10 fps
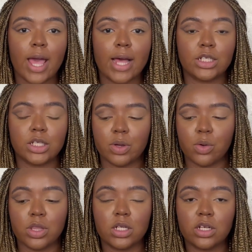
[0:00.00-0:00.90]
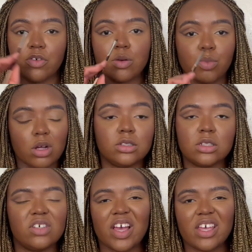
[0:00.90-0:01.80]
and do it with a different brush. Just
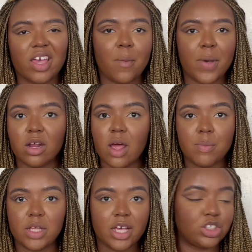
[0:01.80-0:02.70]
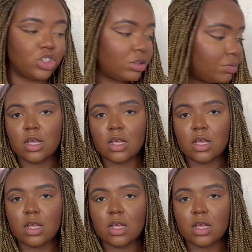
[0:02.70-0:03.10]
see if I can get a better application.